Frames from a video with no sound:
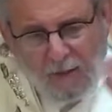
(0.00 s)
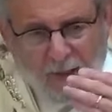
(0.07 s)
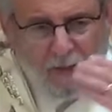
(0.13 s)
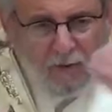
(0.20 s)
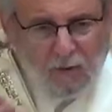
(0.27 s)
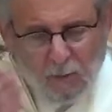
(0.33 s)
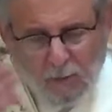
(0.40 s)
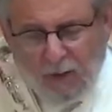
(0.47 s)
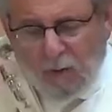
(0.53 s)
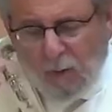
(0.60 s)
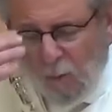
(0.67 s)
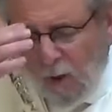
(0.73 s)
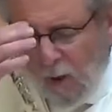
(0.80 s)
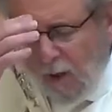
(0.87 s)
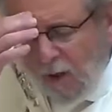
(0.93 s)
doing the
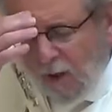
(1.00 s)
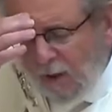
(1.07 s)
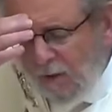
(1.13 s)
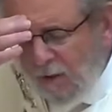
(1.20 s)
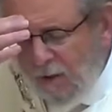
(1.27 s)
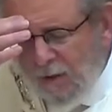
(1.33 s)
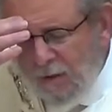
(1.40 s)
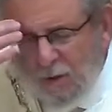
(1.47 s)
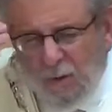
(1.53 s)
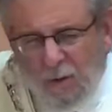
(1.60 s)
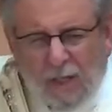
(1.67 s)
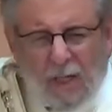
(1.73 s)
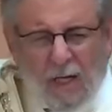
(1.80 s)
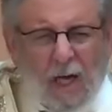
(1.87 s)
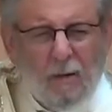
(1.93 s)
work, Judy
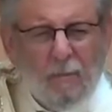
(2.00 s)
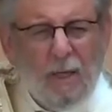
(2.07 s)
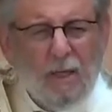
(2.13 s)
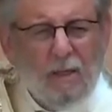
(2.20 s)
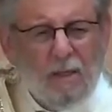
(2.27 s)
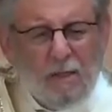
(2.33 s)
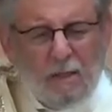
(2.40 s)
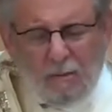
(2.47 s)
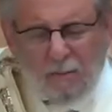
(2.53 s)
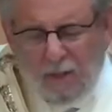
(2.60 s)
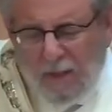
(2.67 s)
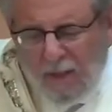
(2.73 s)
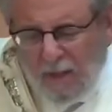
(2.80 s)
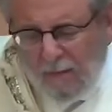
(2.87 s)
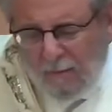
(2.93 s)
commented to
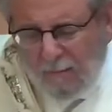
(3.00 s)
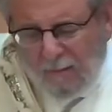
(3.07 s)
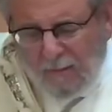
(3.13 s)
me,